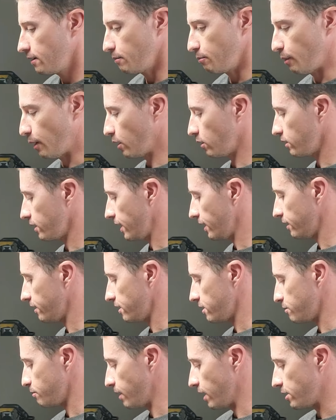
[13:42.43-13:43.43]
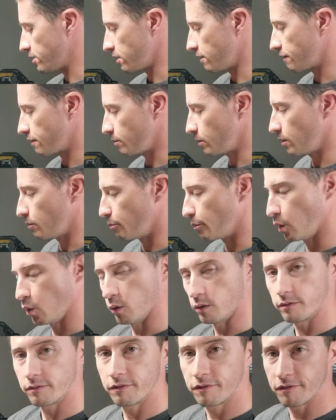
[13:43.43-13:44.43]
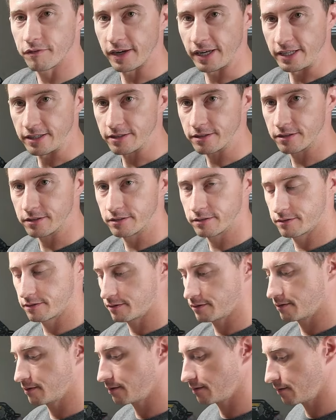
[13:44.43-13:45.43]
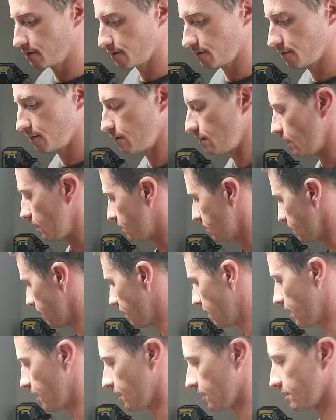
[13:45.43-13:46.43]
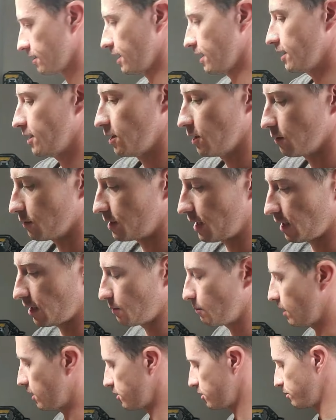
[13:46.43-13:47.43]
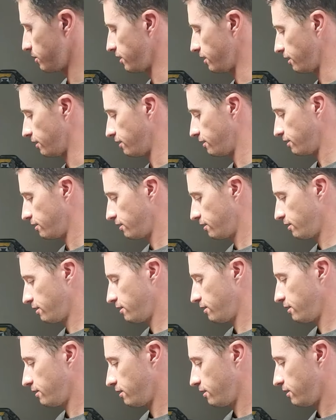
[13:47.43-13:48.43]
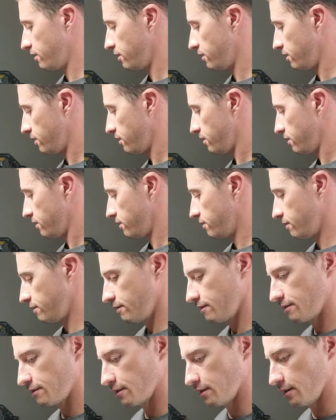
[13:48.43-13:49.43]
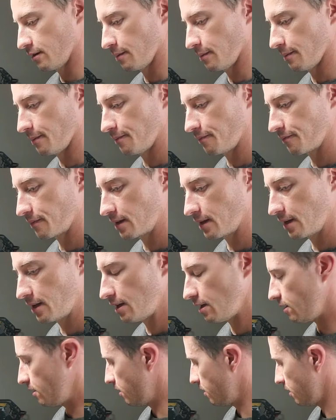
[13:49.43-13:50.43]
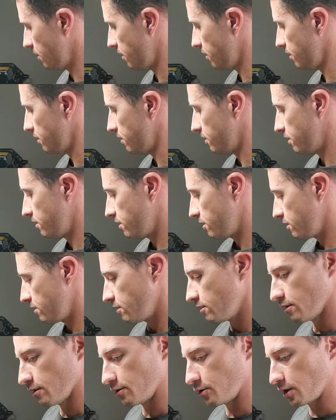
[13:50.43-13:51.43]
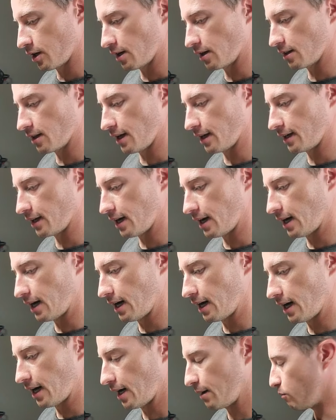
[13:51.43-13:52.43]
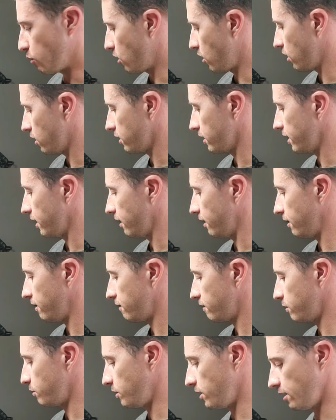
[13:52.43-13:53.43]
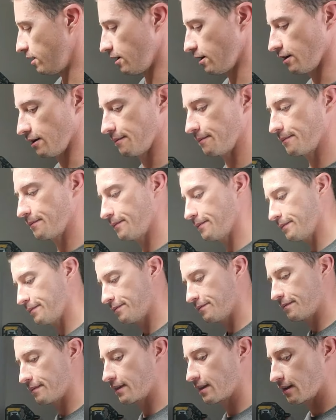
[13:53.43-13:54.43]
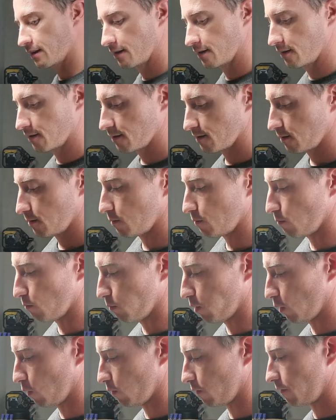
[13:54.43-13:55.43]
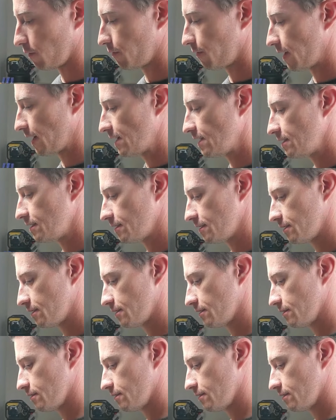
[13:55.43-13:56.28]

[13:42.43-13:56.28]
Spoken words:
barrel length is measured from the bolt face. It's not like you don't take a measurement from here or try to like eyeball it from here. Bolt face